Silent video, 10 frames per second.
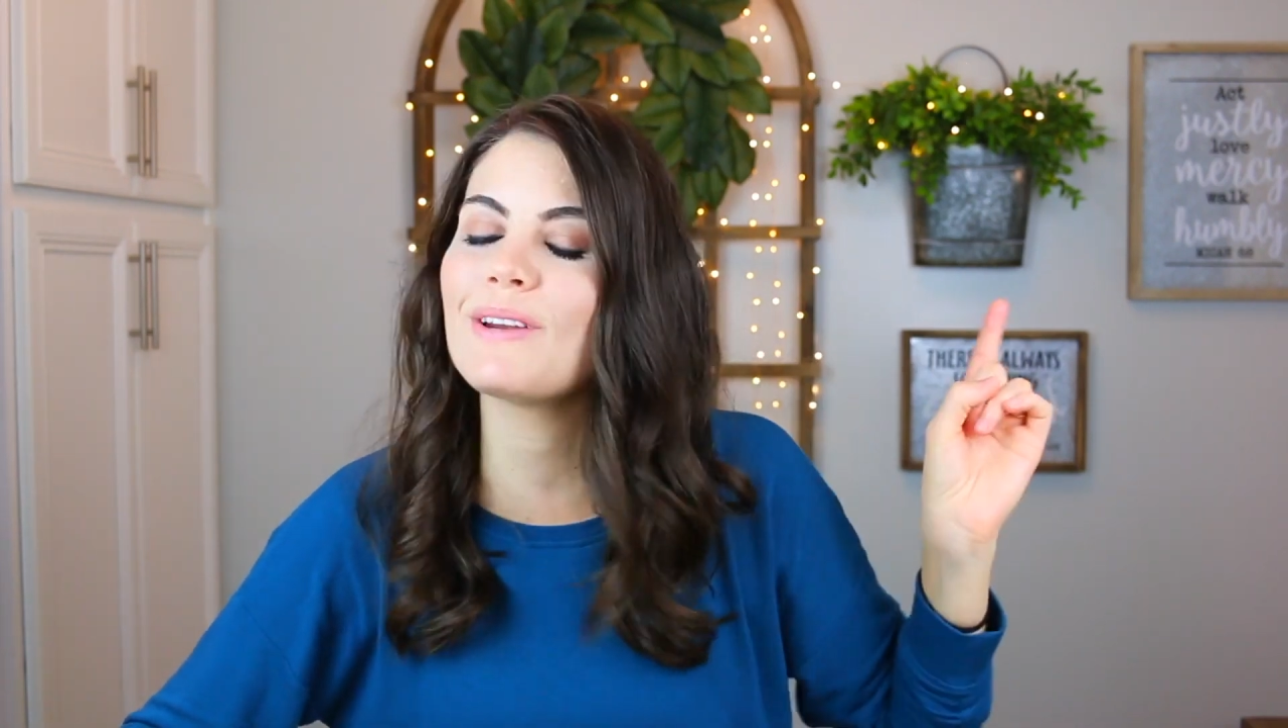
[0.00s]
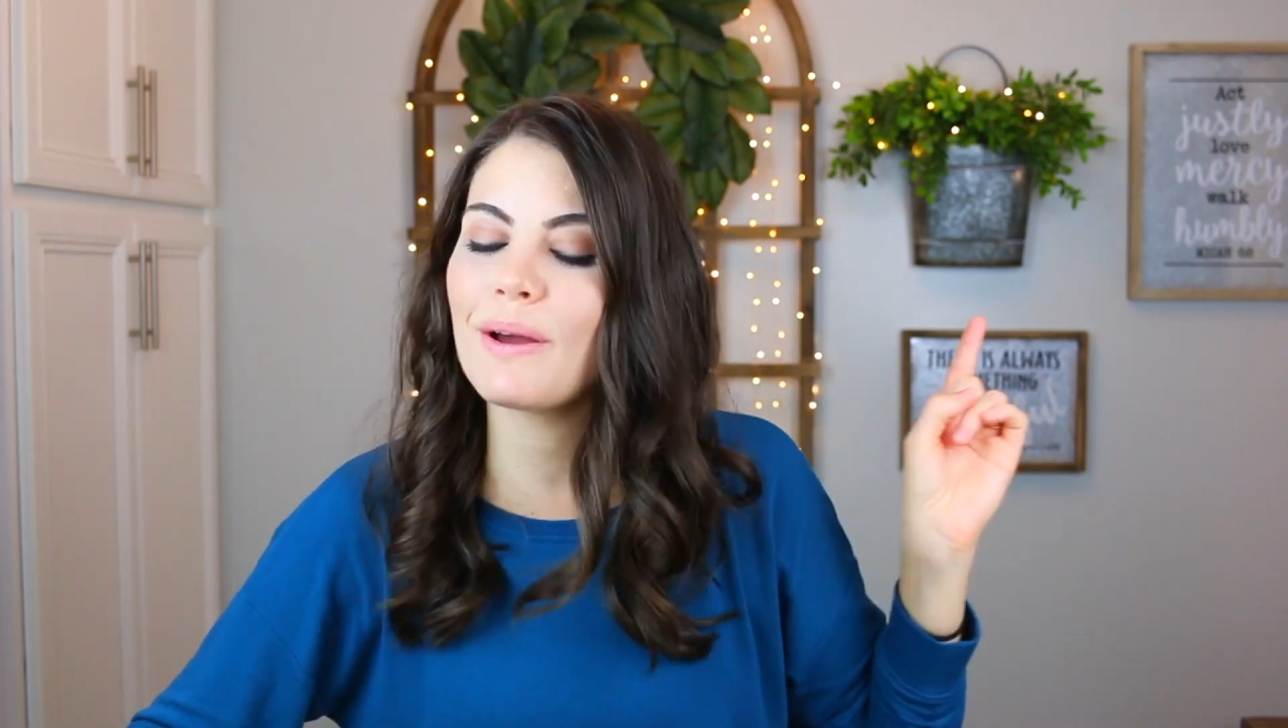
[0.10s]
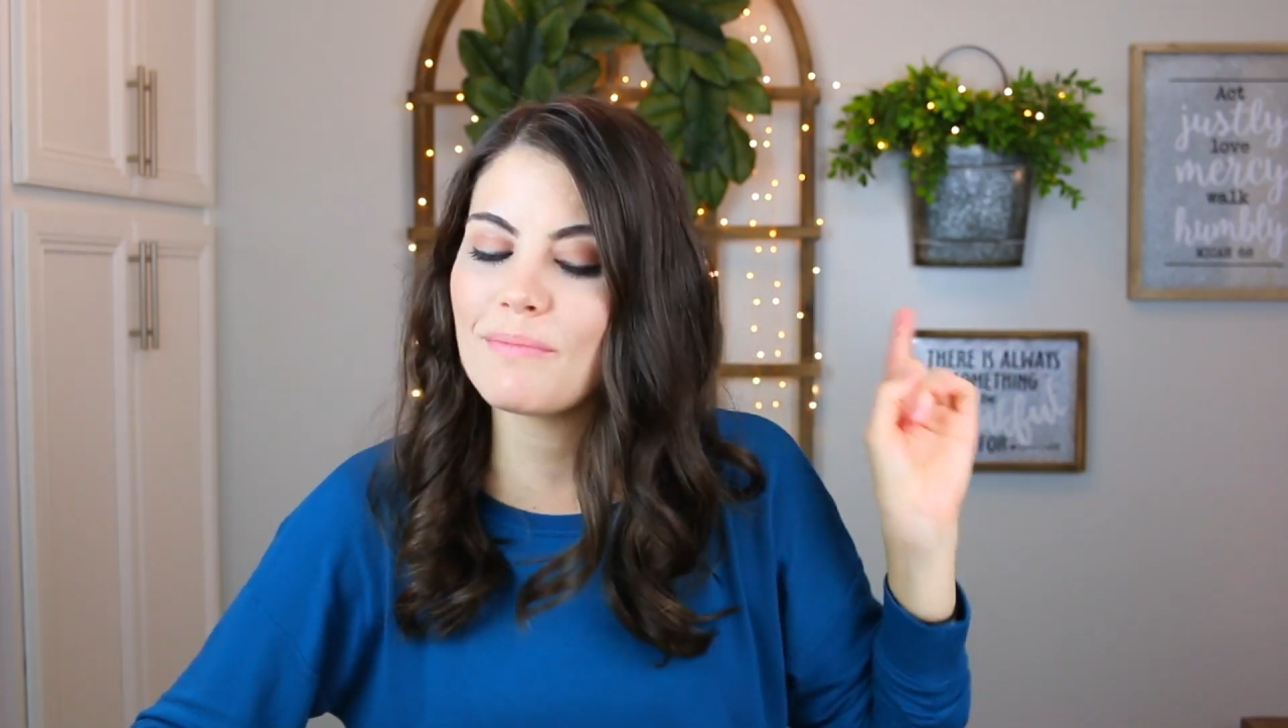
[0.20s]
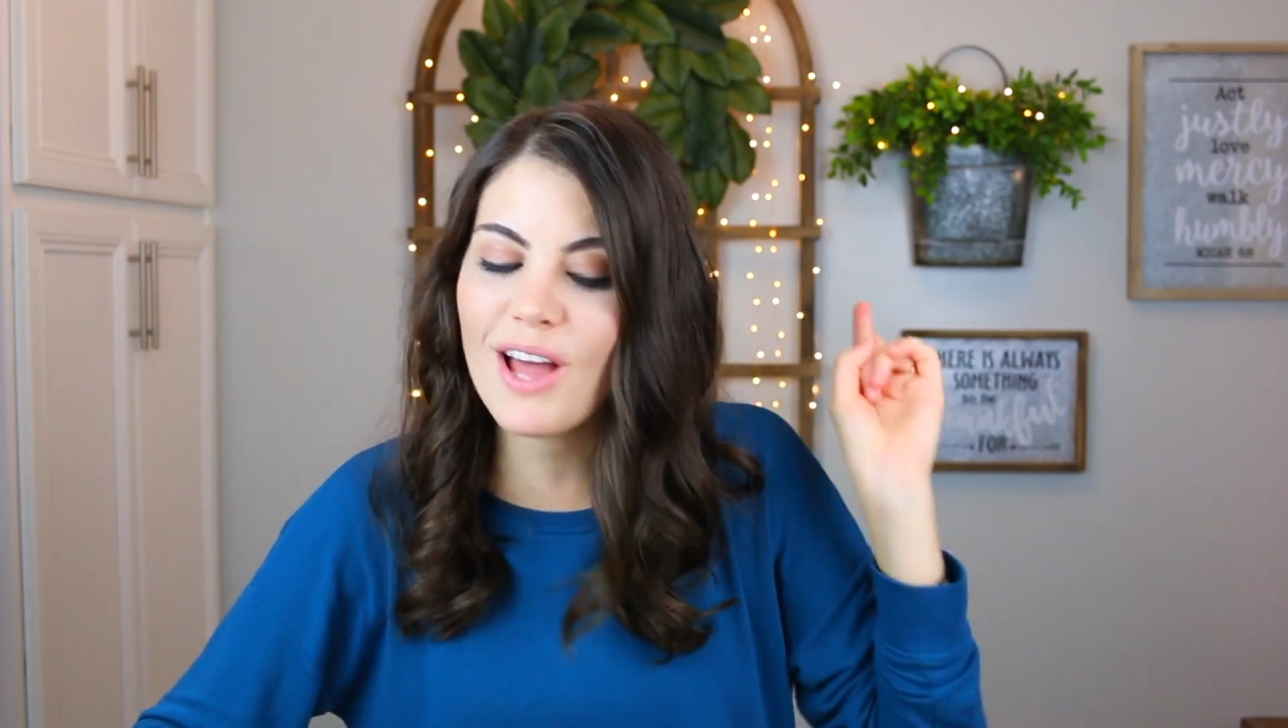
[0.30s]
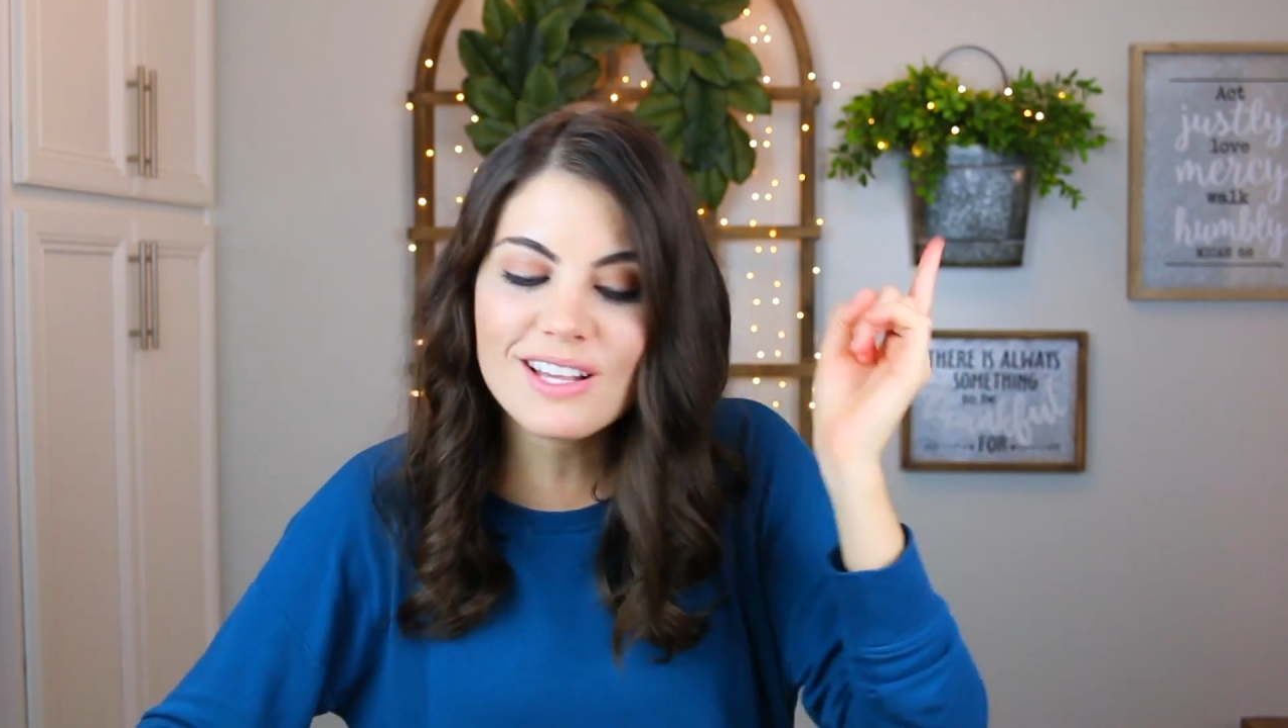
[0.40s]
and
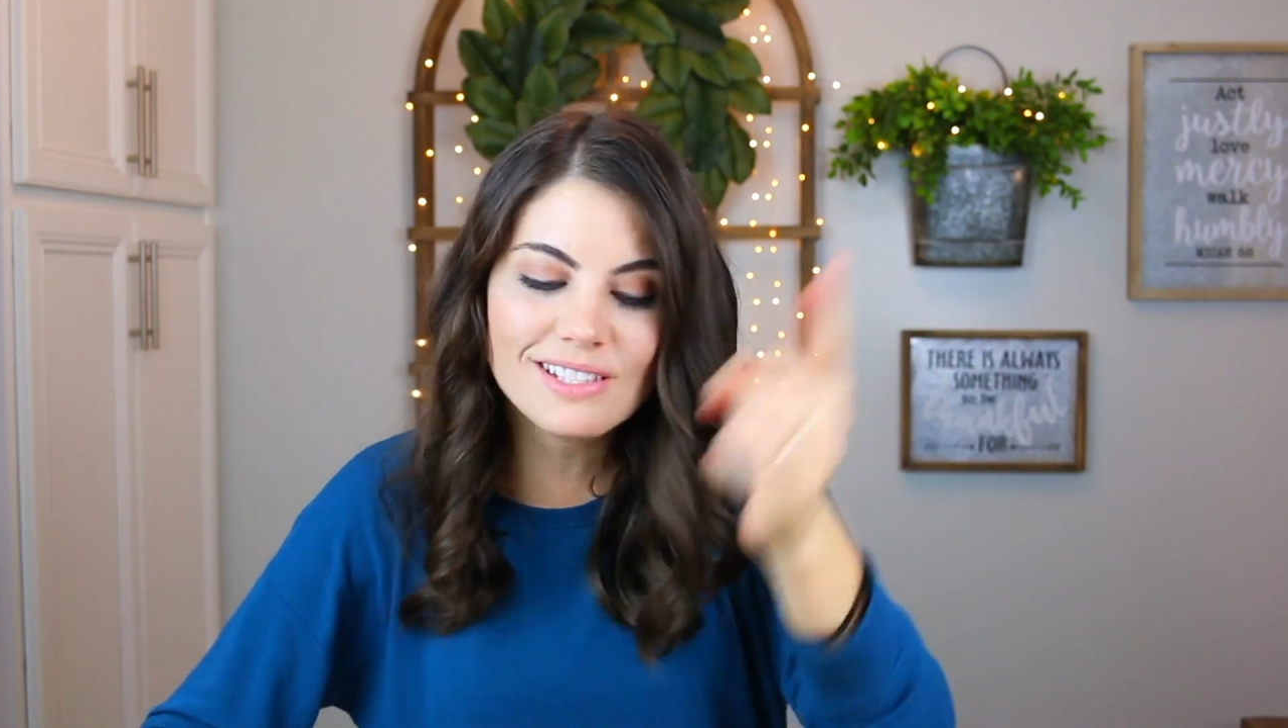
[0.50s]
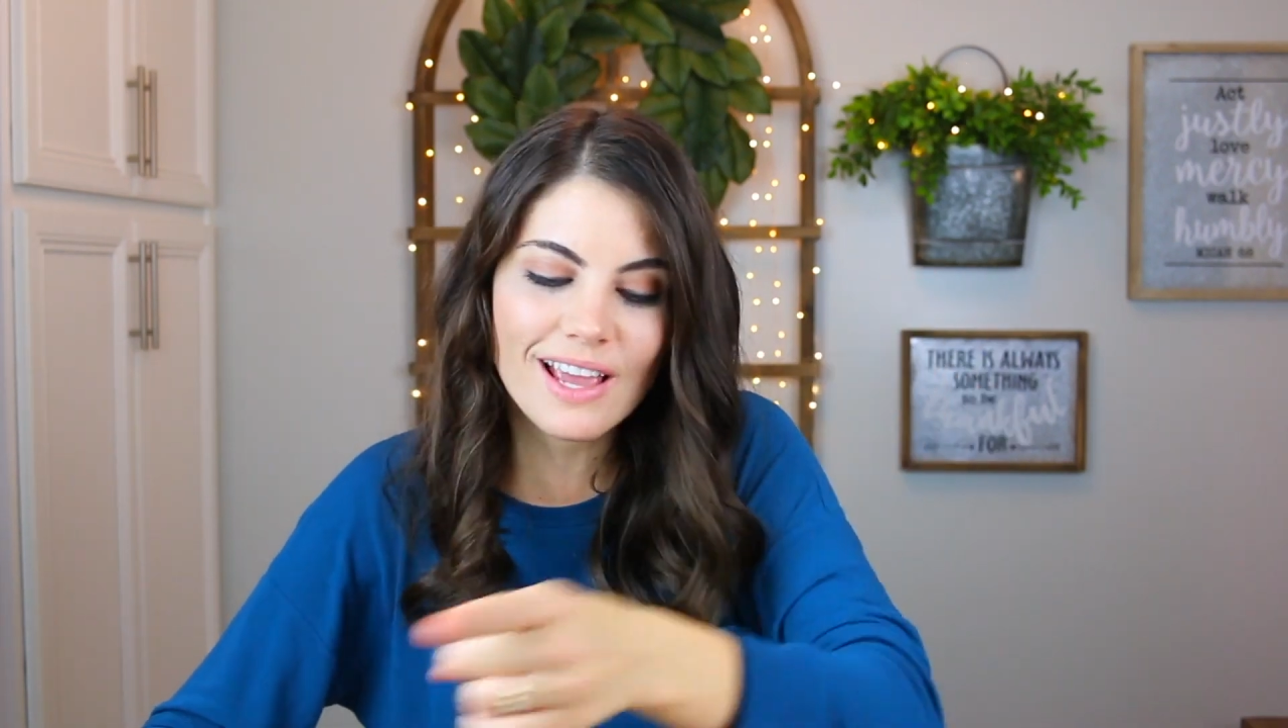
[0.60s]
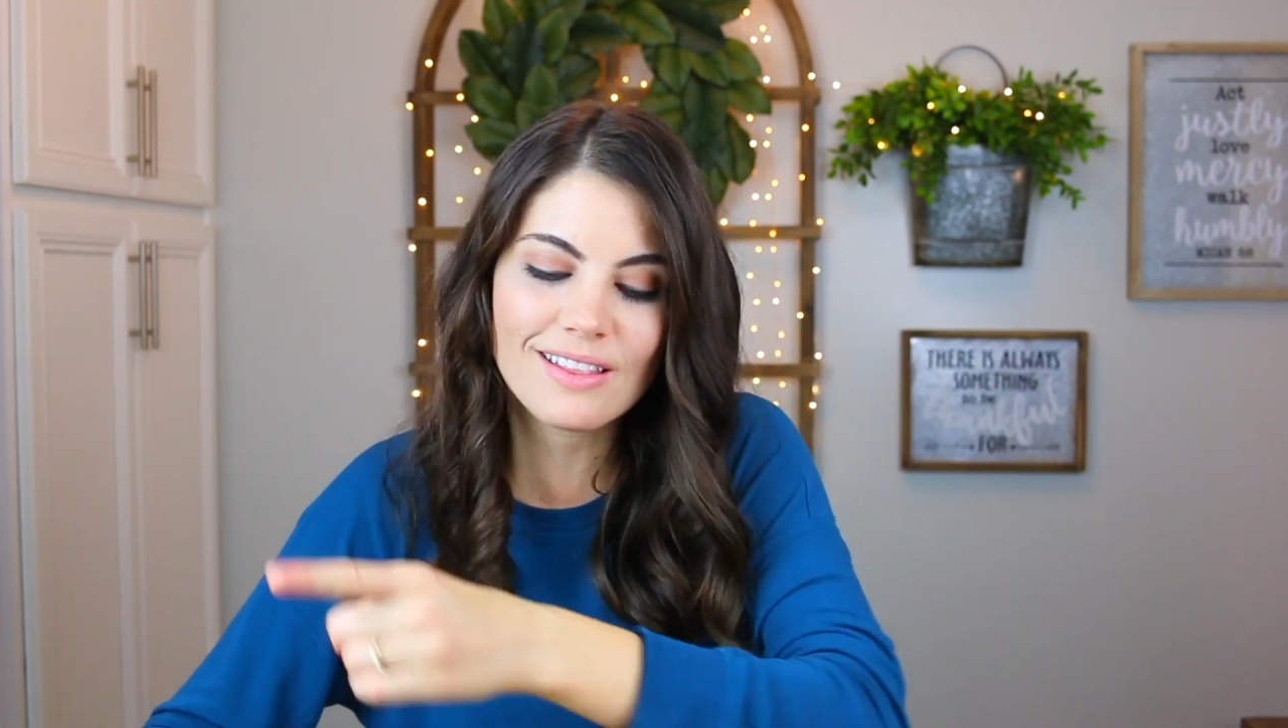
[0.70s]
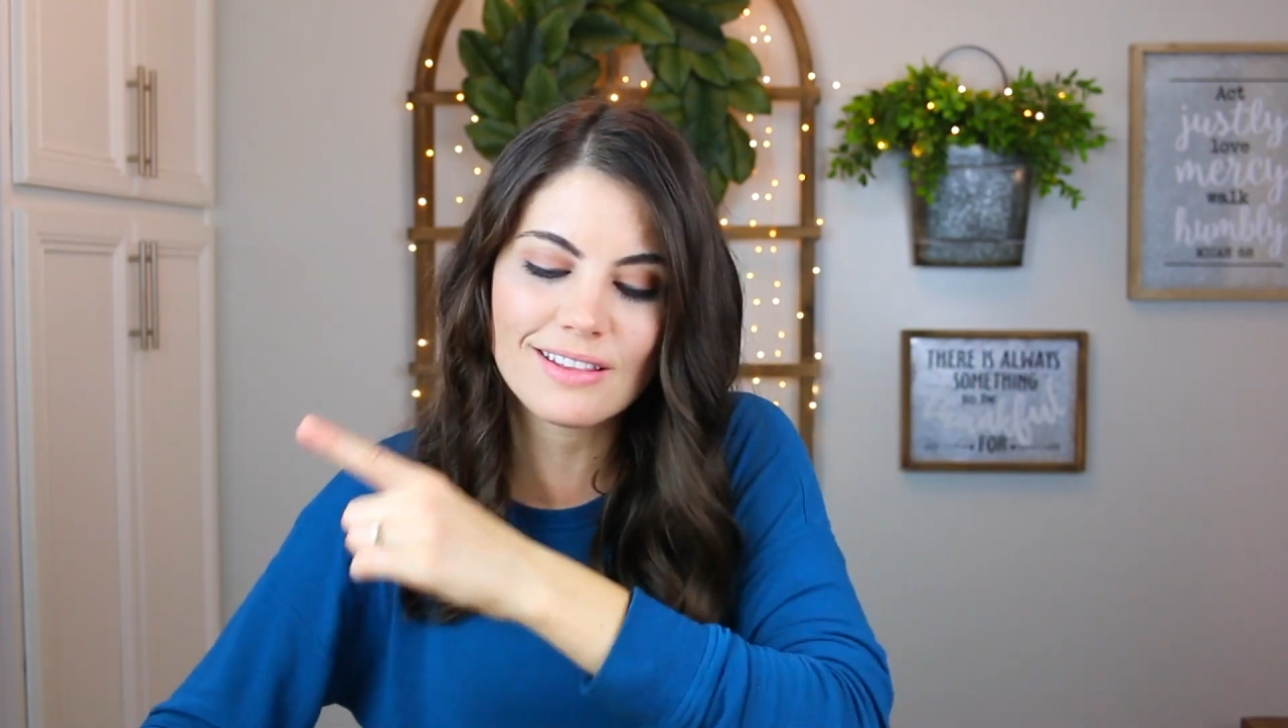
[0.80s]
I'm not saying